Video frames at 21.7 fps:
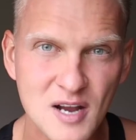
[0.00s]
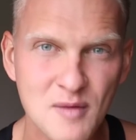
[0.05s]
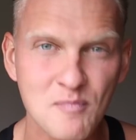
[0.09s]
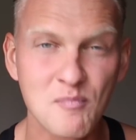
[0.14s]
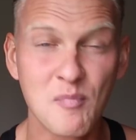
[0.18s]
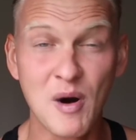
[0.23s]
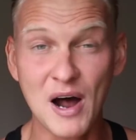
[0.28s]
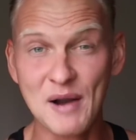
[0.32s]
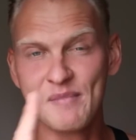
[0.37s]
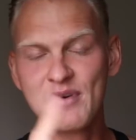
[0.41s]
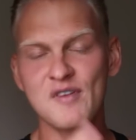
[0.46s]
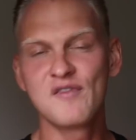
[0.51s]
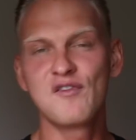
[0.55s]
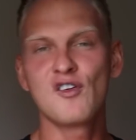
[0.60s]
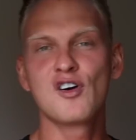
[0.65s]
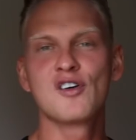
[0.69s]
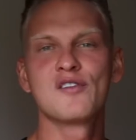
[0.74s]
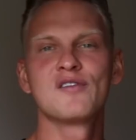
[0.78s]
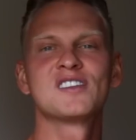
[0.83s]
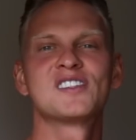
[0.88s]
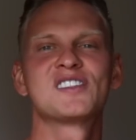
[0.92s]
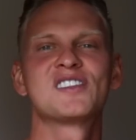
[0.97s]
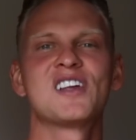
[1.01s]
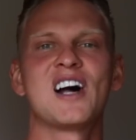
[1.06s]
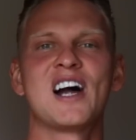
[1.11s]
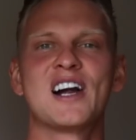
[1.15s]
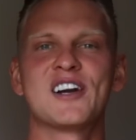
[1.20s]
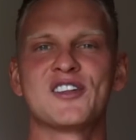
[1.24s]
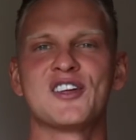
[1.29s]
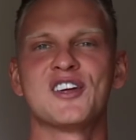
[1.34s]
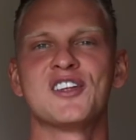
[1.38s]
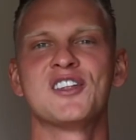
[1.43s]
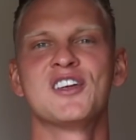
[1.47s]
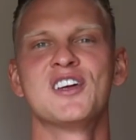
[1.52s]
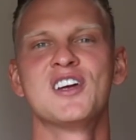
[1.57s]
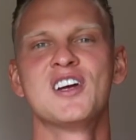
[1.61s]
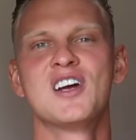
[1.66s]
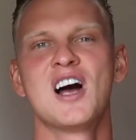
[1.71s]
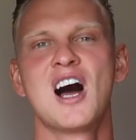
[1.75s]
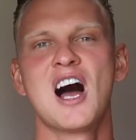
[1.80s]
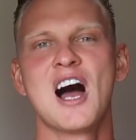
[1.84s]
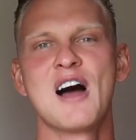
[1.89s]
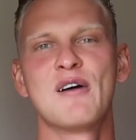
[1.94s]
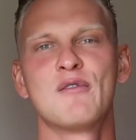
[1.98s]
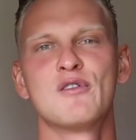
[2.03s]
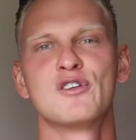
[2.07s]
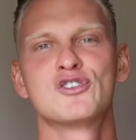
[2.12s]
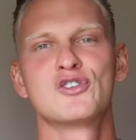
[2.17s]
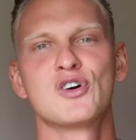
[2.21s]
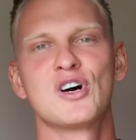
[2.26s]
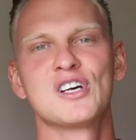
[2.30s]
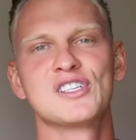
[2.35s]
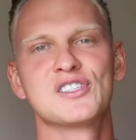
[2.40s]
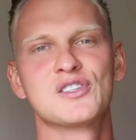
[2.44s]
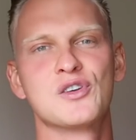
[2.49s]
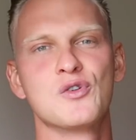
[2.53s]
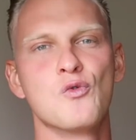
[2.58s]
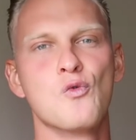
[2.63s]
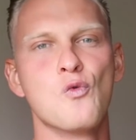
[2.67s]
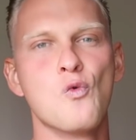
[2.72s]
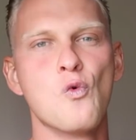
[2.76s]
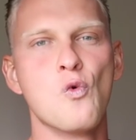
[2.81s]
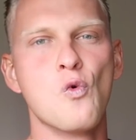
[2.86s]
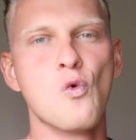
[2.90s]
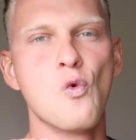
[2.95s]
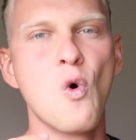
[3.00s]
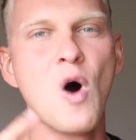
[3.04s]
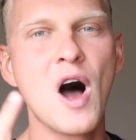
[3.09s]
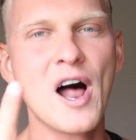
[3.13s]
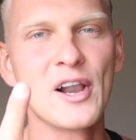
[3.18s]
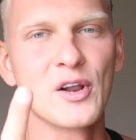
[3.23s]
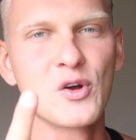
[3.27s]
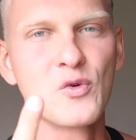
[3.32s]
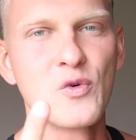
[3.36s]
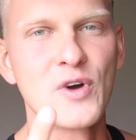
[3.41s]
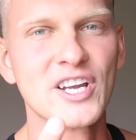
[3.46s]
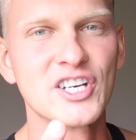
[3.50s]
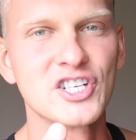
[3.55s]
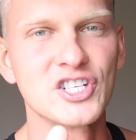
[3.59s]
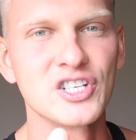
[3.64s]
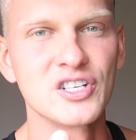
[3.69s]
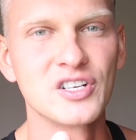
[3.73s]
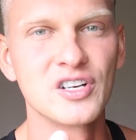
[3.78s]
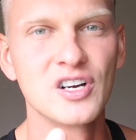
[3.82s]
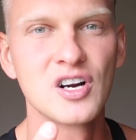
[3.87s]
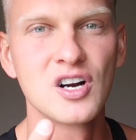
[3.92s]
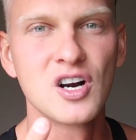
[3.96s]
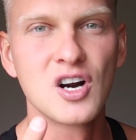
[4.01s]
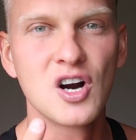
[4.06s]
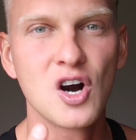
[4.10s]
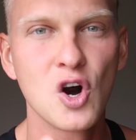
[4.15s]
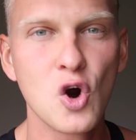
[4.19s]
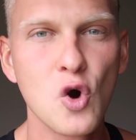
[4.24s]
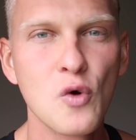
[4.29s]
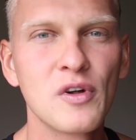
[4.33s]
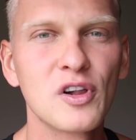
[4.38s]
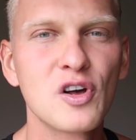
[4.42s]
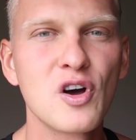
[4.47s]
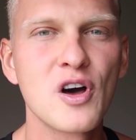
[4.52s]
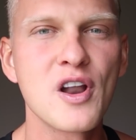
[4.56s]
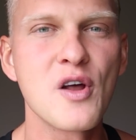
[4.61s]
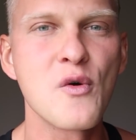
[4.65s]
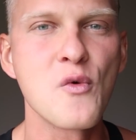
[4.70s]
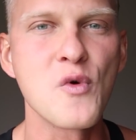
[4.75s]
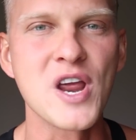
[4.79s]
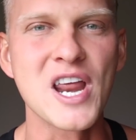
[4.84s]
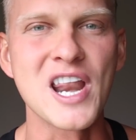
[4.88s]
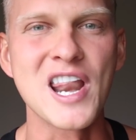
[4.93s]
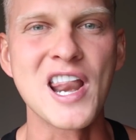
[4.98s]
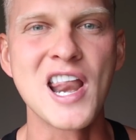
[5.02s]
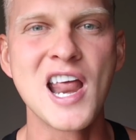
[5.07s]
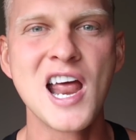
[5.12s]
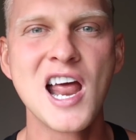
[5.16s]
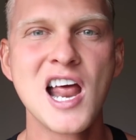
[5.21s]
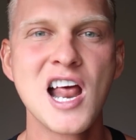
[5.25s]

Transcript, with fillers: But before we started, I want to ask you one question. Who will gonna win?